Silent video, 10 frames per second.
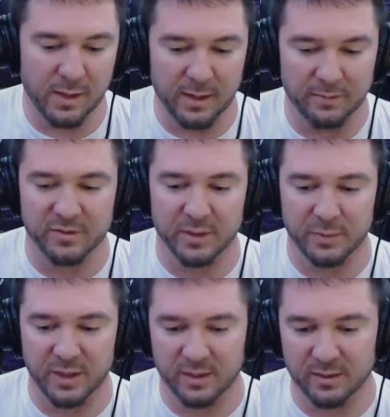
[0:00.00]

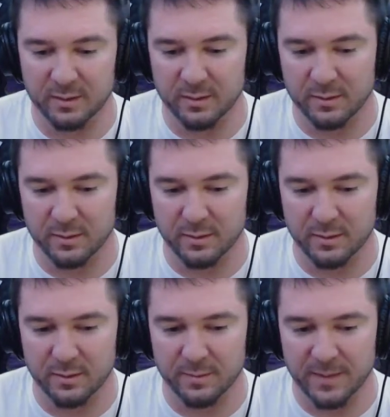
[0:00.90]
something,
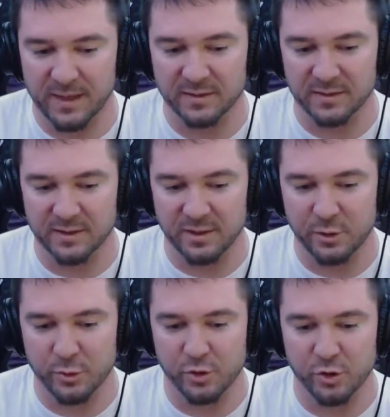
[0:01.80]
as it's a
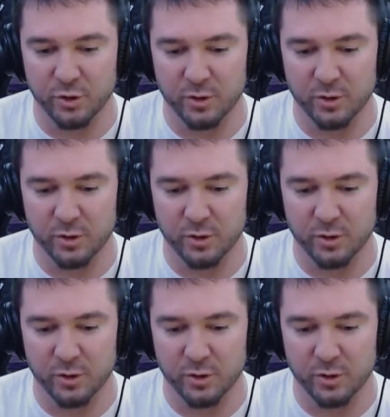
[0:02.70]
huge